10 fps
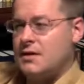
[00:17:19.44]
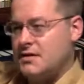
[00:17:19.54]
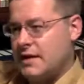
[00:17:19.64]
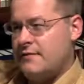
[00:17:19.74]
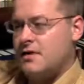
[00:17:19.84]

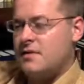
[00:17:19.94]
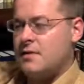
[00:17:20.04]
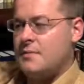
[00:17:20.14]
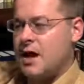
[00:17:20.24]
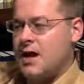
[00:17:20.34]

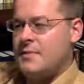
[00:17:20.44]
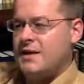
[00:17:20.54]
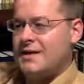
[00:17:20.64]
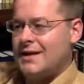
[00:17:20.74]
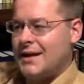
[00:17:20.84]
Seventh,
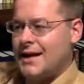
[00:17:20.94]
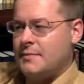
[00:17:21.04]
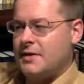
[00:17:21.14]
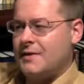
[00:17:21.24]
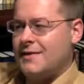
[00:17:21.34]
Muhammad
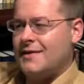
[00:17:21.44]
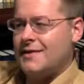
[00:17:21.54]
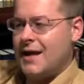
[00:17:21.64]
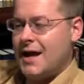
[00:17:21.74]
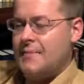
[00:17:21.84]
claimed that the
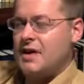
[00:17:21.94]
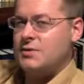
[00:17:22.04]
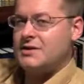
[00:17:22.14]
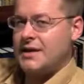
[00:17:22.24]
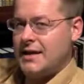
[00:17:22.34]
lamb he
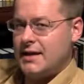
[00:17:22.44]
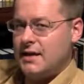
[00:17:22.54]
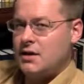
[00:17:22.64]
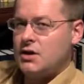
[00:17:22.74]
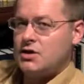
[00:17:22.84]
was
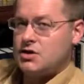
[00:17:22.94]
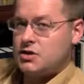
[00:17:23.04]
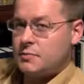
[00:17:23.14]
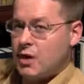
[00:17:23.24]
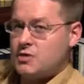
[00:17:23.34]
eating
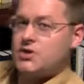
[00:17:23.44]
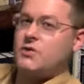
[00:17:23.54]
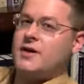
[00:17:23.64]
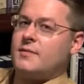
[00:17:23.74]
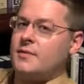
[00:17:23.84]
spoke
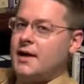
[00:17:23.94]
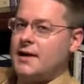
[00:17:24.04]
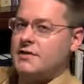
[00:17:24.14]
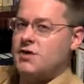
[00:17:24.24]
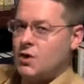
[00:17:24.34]
to him
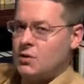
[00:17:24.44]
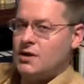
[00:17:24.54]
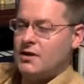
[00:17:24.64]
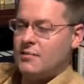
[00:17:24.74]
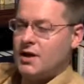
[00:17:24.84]
and
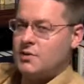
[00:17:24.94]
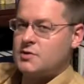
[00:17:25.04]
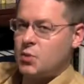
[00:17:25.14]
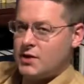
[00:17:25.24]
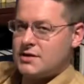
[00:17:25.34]
told him that it
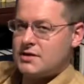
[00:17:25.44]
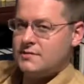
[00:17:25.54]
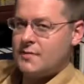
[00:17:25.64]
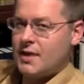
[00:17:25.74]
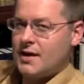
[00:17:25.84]
was poisoned.
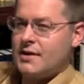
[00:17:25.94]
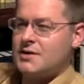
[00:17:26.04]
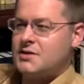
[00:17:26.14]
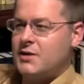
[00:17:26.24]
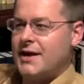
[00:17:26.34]

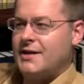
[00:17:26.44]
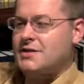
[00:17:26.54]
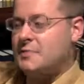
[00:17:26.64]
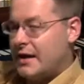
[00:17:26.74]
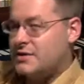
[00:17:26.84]
So he got a
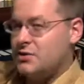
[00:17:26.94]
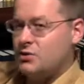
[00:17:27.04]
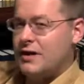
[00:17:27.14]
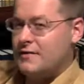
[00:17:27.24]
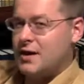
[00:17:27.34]

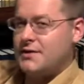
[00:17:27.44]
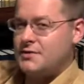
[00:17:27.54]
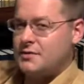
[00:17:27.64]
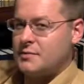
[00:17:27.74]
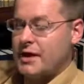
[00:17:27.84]
special
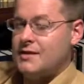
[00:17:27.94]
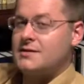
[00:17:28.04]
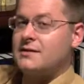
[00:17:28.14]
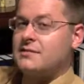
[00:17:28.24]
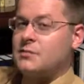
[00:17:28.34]
revelation
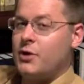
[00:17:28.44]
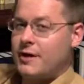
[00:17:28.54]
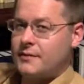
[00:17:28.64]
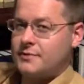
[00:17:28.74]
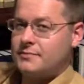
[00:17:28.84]
because he was a
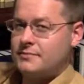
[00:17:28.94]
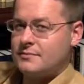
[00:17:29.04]
prophet.